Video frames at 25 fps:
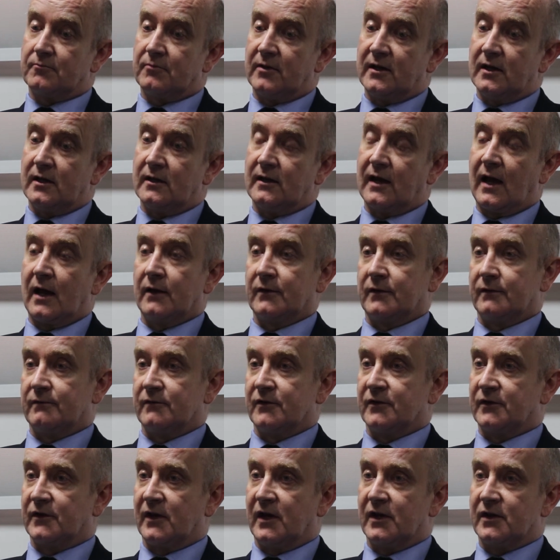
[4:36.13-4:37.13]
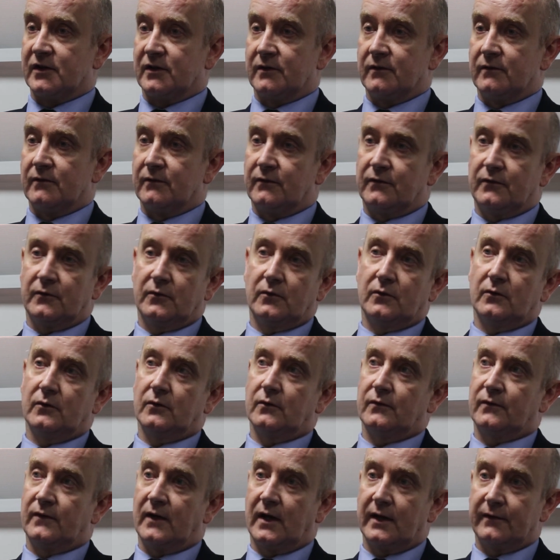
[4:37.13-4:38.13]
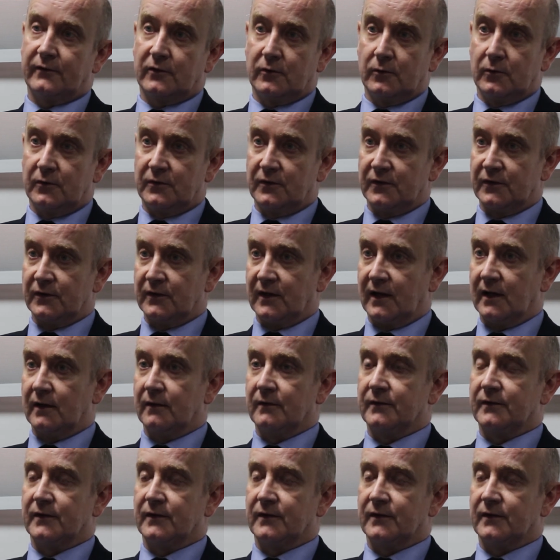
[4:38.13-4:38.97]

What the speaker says: been out of recession for 5 quarters now.